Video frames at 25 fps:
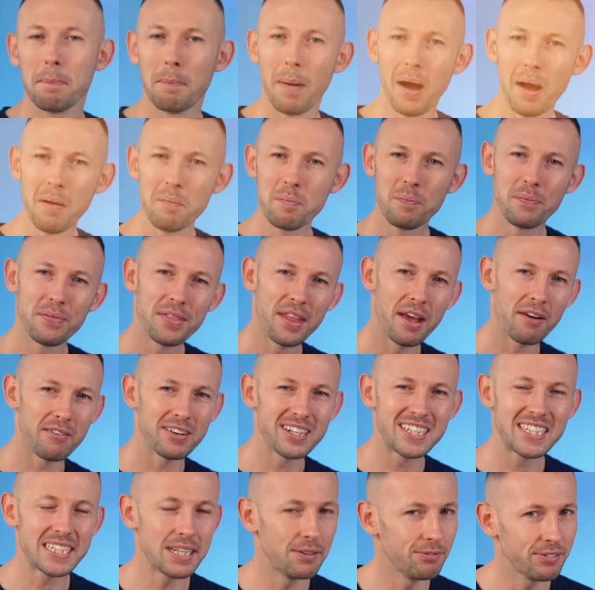But there
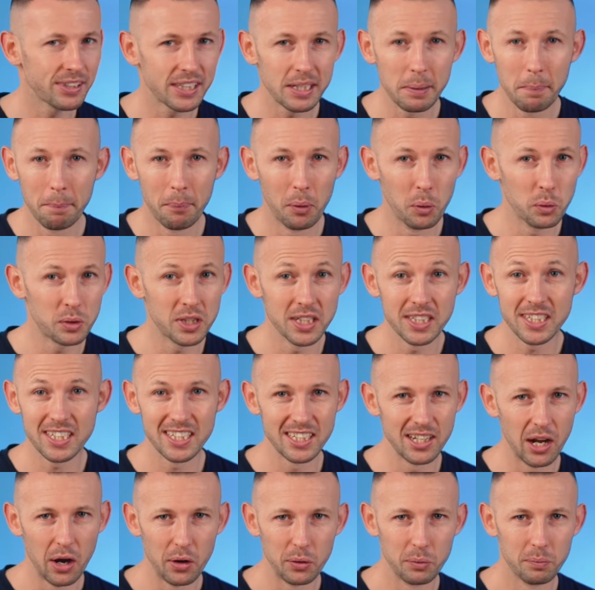is something important to
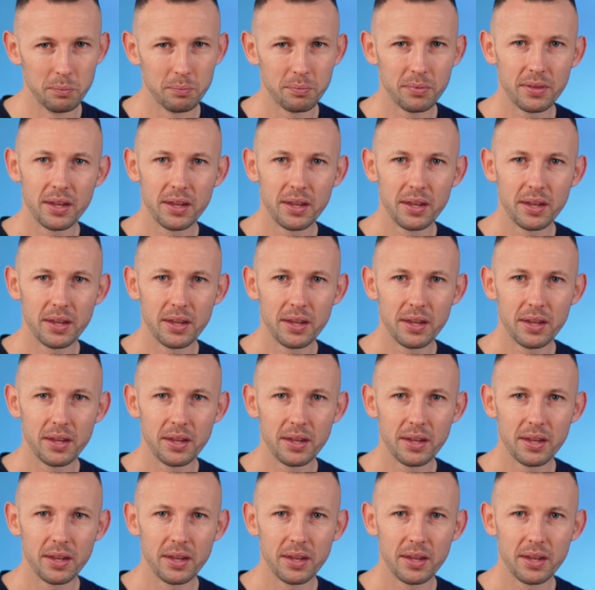note.